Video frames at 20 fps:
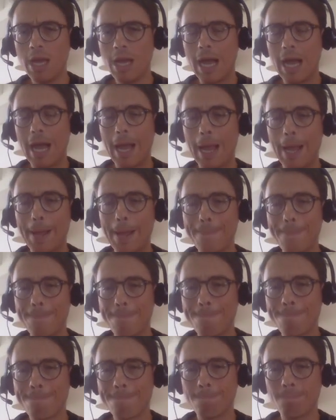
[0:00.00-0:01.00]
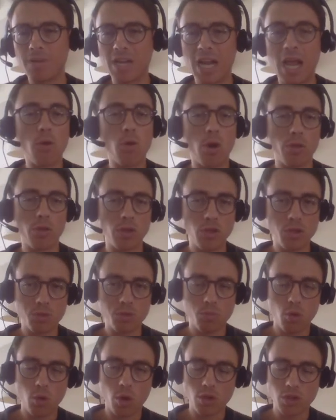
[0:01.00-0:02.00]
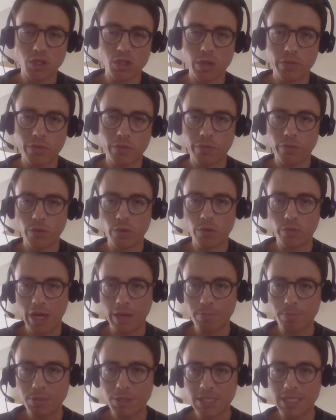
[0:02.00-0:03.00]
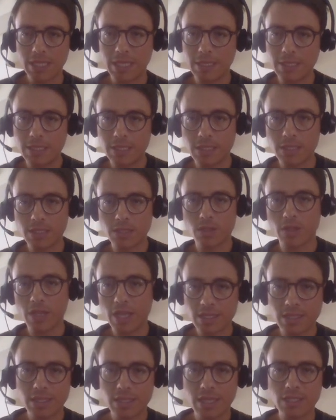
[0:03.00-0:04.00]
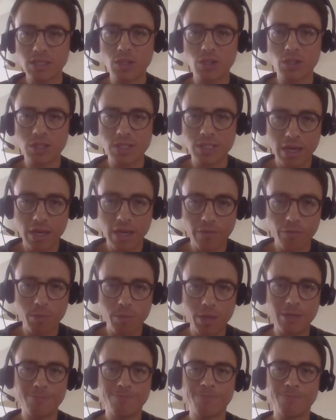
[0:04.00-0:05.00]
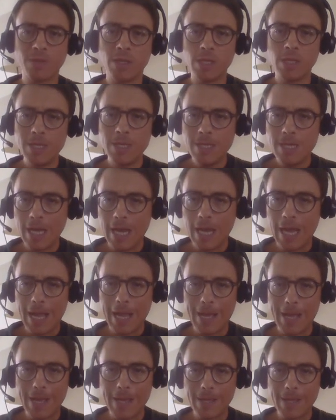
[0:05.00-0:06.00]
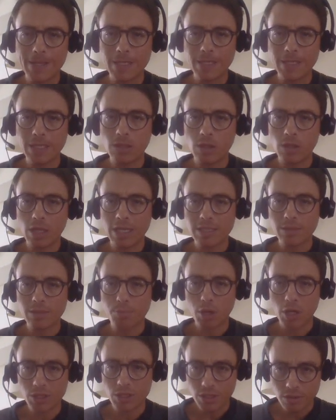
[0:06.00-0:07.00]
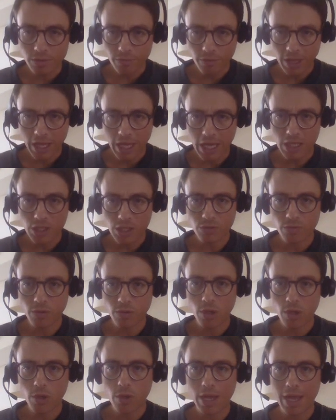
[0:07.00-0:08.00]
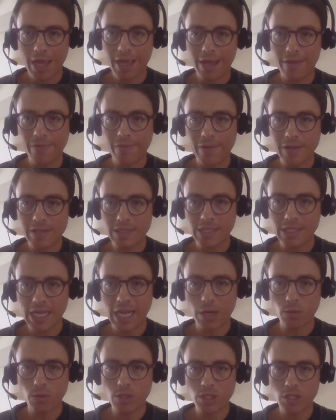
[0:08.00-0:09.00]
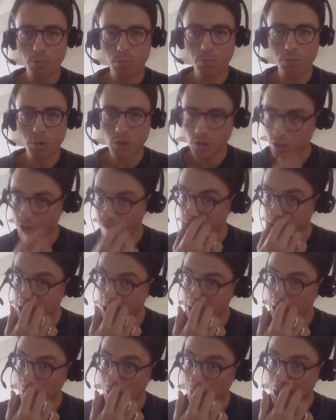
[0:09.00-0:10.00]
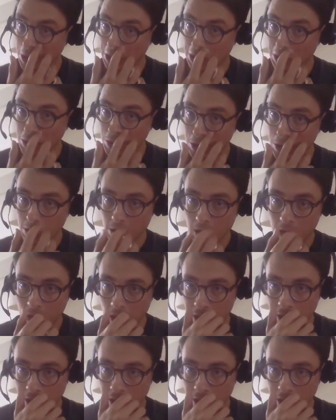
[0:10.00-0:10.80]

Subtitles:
But I rather use a more conservative view of 9%. So that's a good sign for me. The deal has a positive cash flow and there's equity on purchase of 600,000.